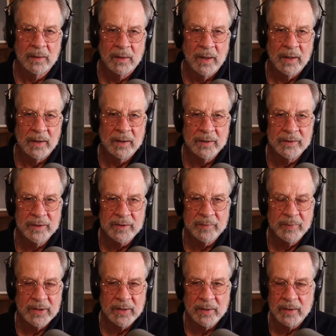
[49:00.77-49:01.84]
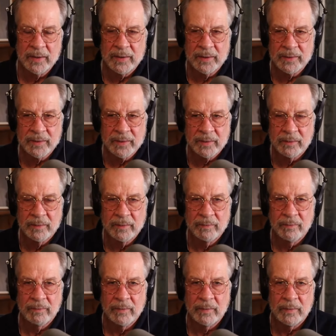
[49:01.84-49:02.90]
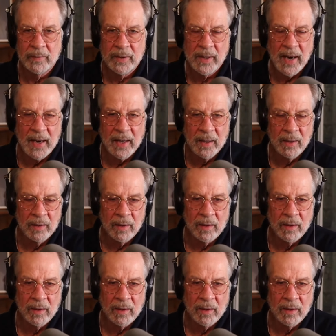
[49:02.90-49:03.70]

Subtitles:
It could just be that this gang